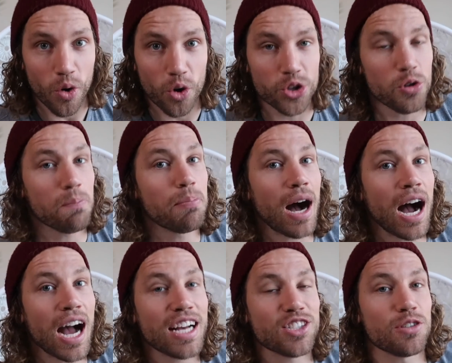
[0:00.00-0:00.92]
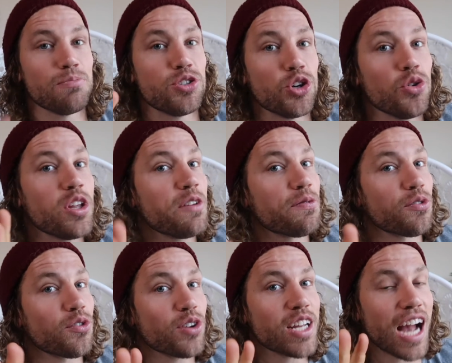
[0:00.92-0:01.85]
or you buy some
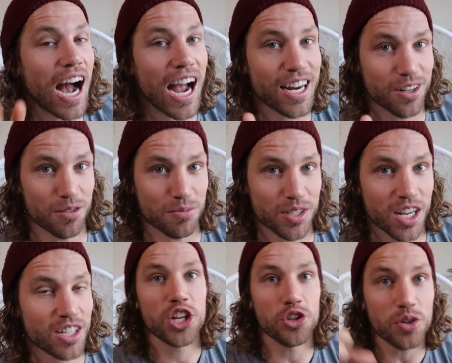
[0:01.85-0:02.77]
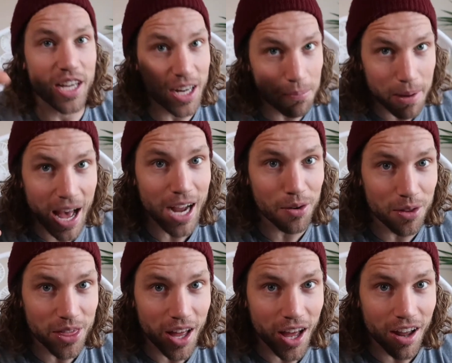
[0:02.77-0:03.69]
duty-free items, you get a bag
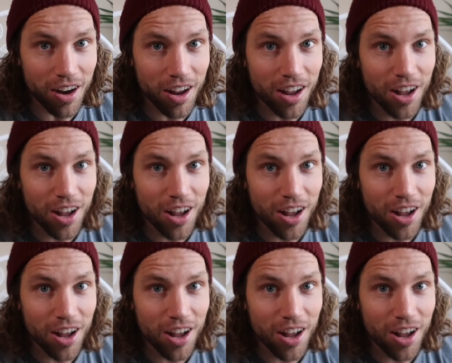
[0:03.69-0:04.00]
with that.